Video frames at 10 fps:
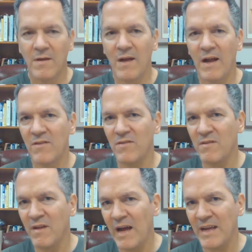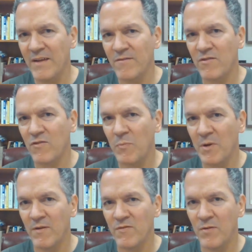God has not given us a
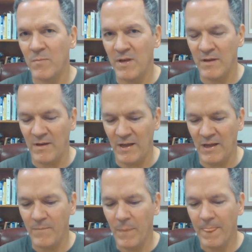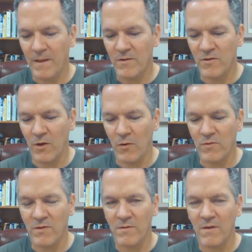spirit of timidity.
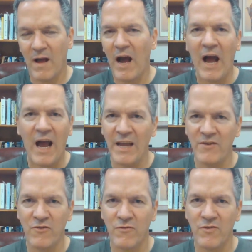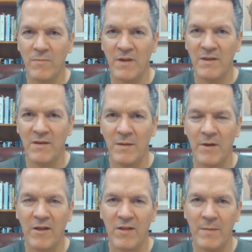Don't hide your timidity
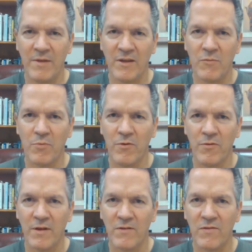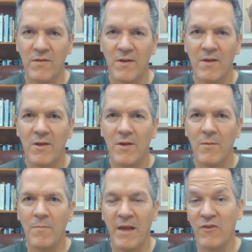by claiming it's prudence.
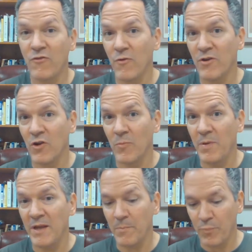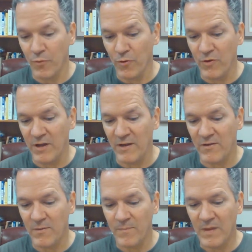Make sure you're being
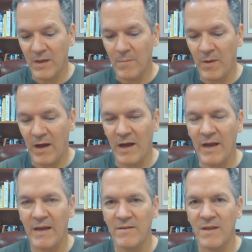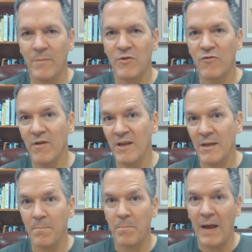prudent by
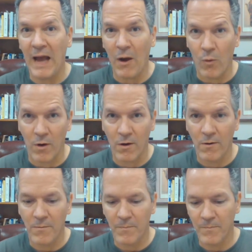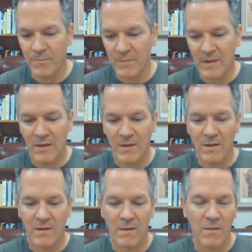demonstrating power,
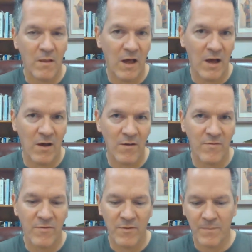love,